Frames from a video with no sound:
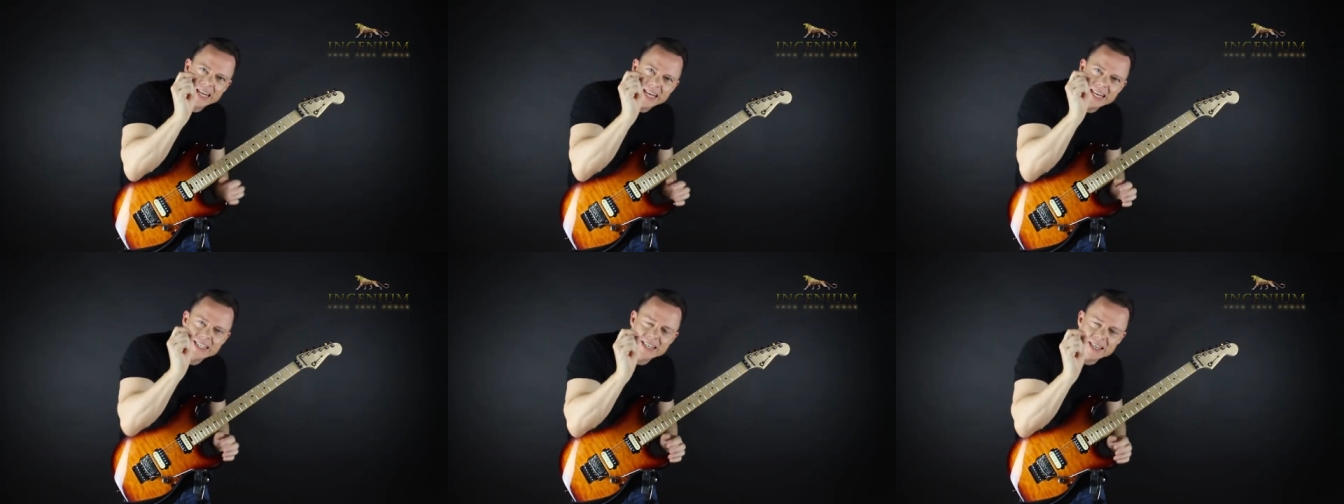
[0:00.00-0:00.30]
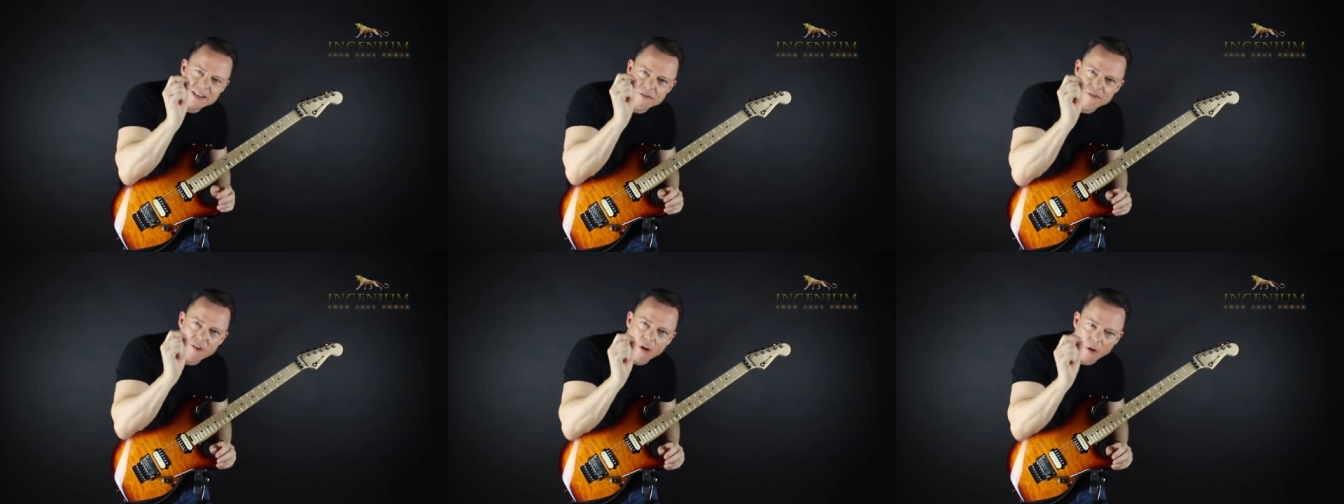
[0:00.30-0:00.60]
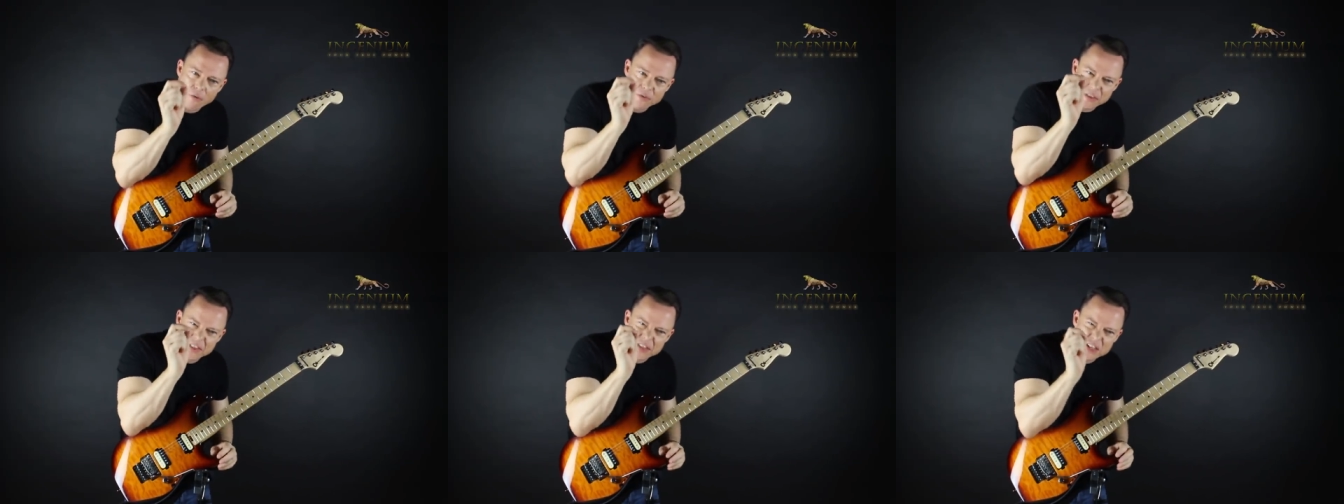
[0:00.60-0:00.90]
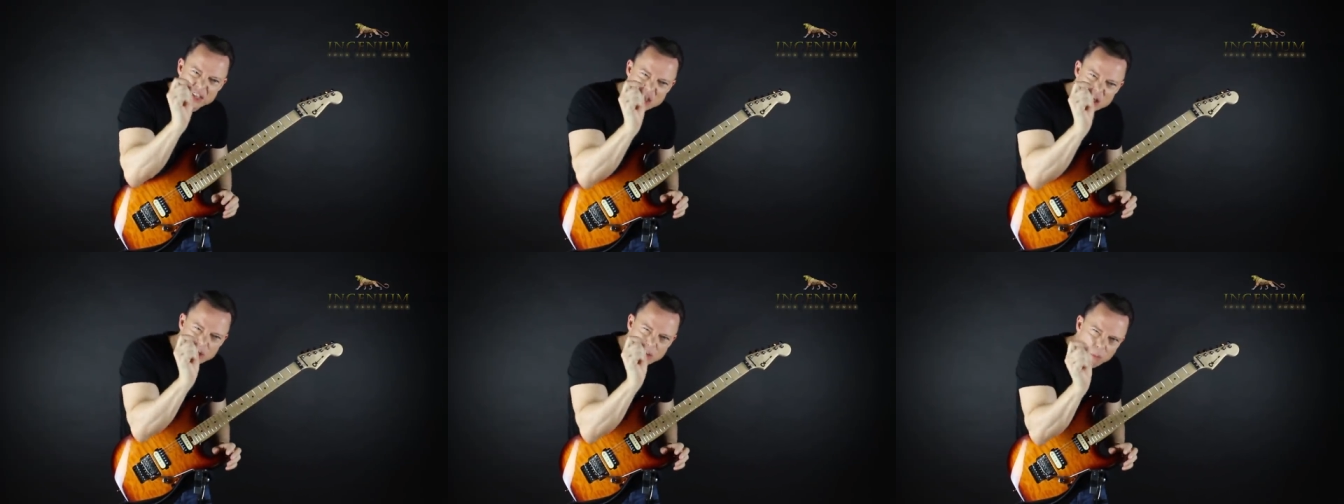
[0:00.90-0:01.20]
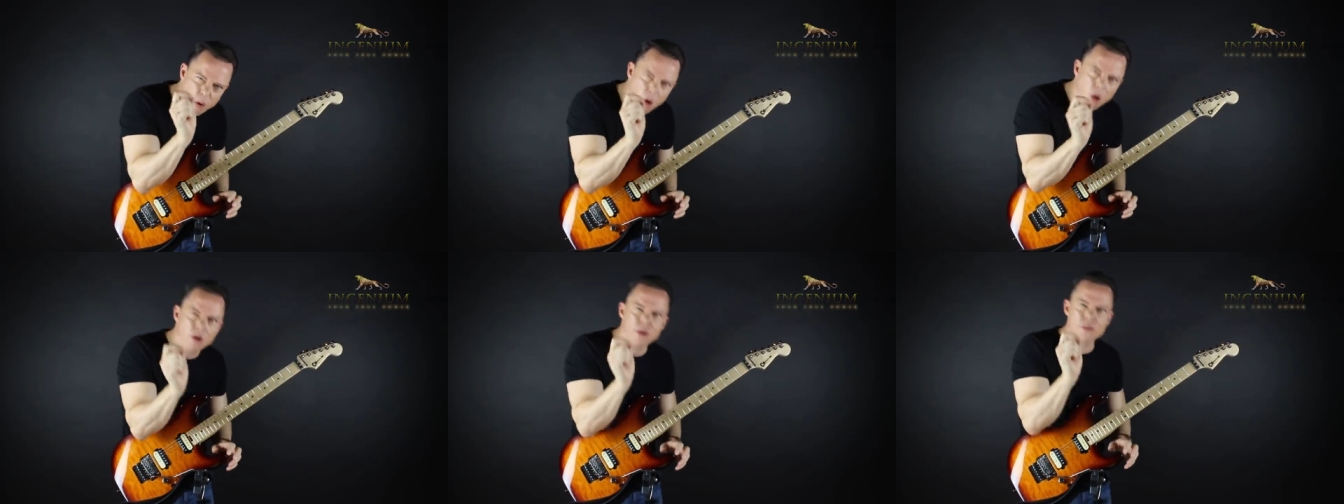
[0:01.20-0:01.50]
is involved and the
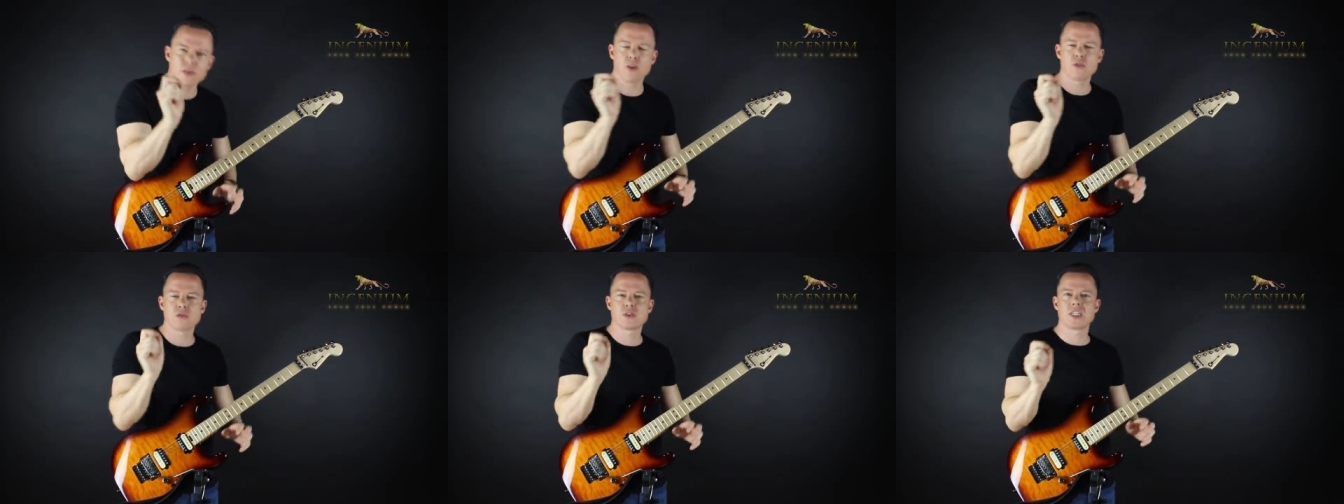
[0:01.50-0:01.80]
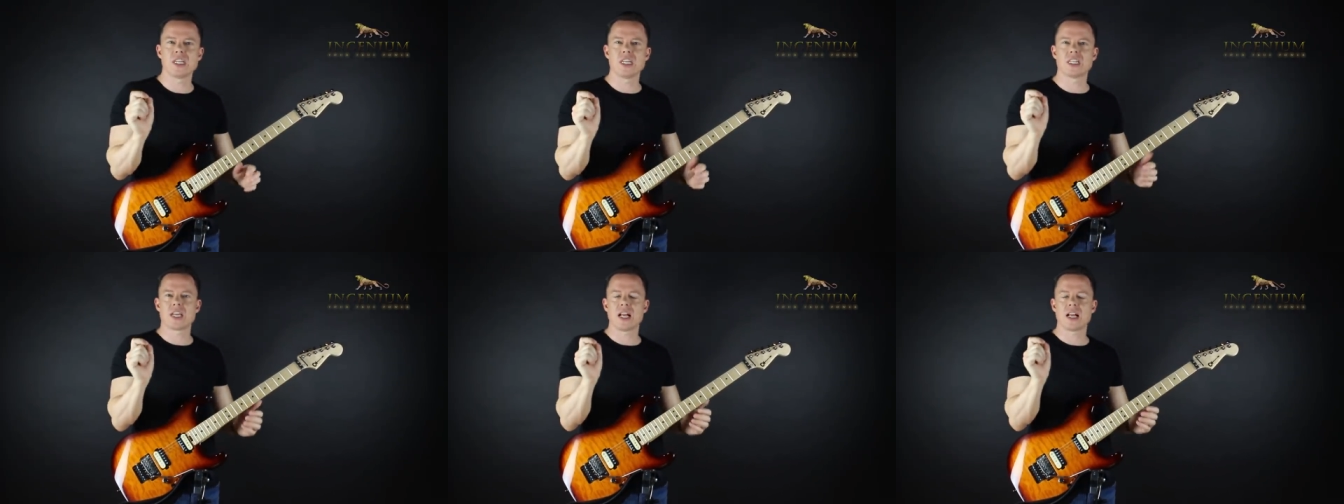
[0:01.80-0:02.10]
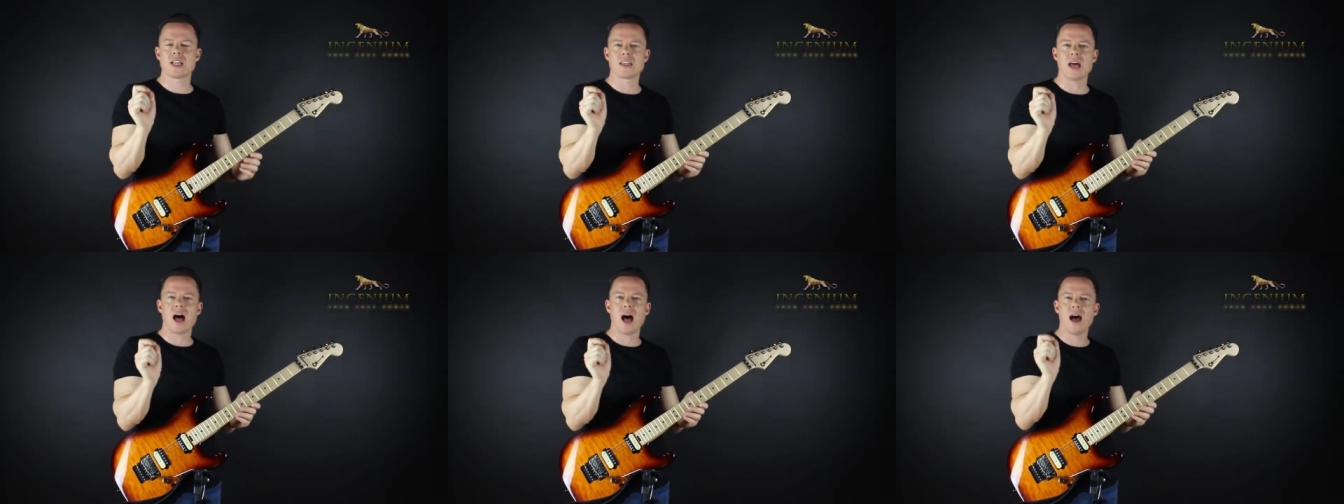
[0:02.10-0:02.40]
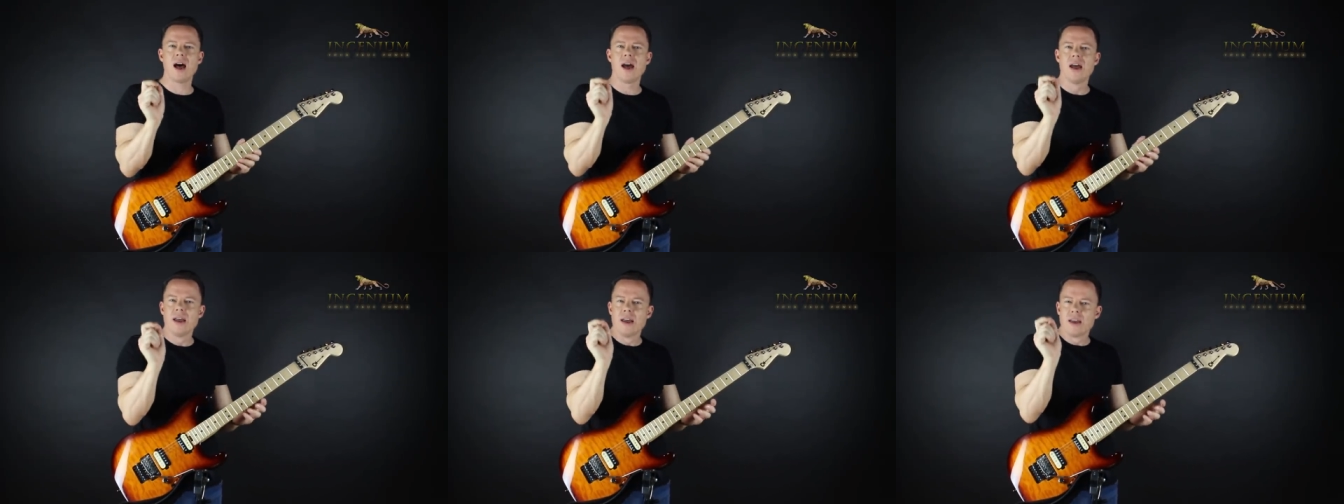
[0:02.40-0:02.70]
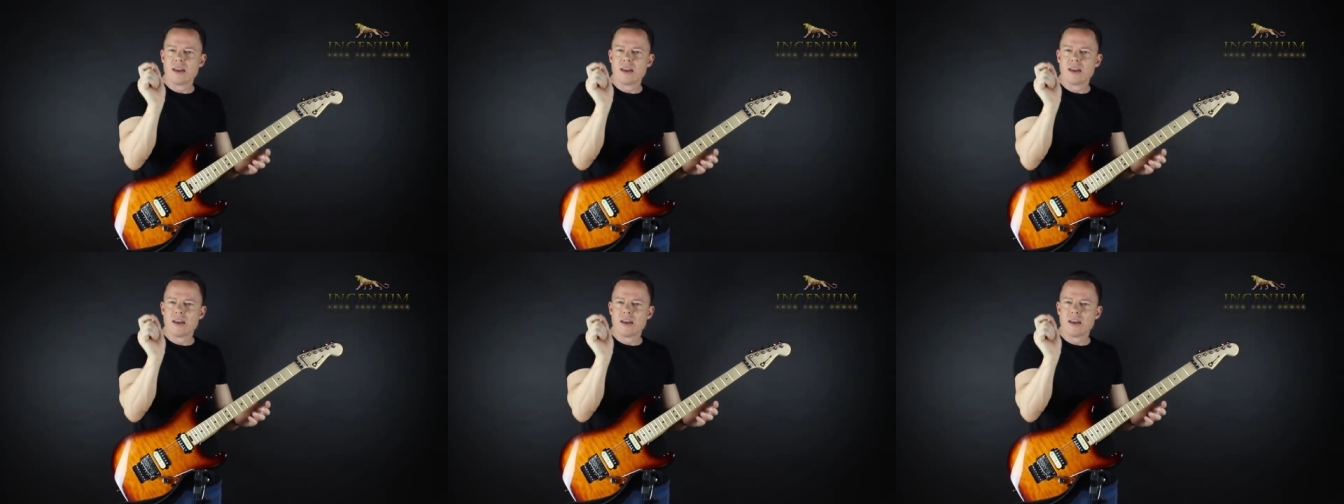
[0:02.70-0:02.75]
smaller those details are,